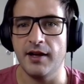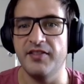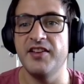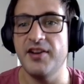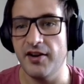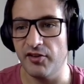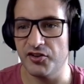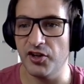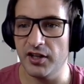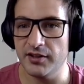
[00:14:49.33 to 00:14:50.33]
and then I
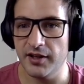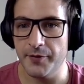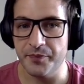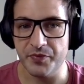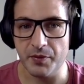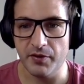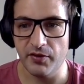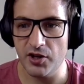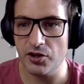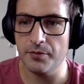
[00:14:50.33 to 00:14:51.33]
retriggered the
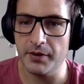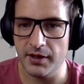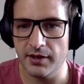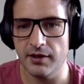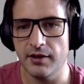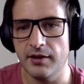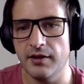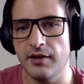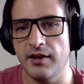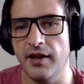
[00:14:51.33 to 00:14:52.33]
verification, but they
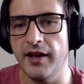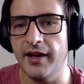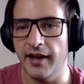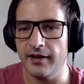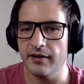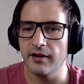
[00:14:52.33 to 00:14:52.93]
again